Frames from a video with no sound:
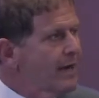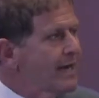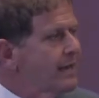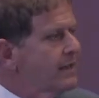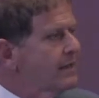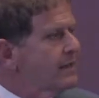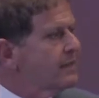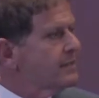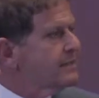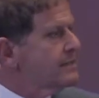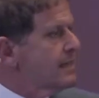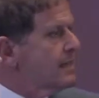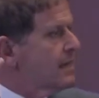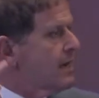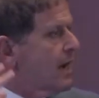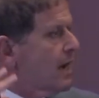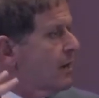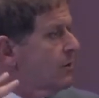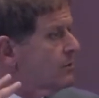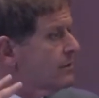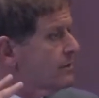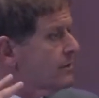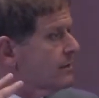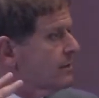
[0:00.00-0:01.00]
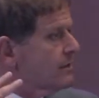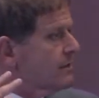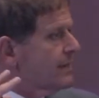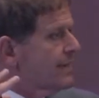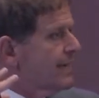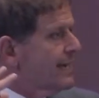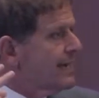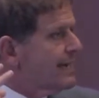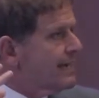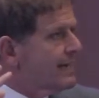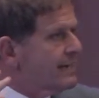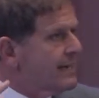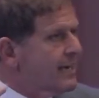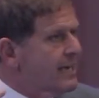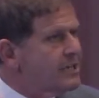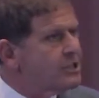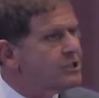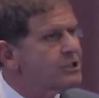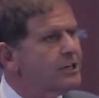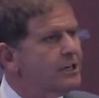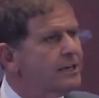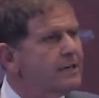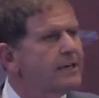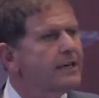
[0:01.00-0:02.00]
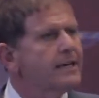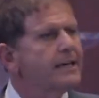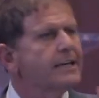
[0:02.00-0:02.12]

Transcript: when it's encounter inclination,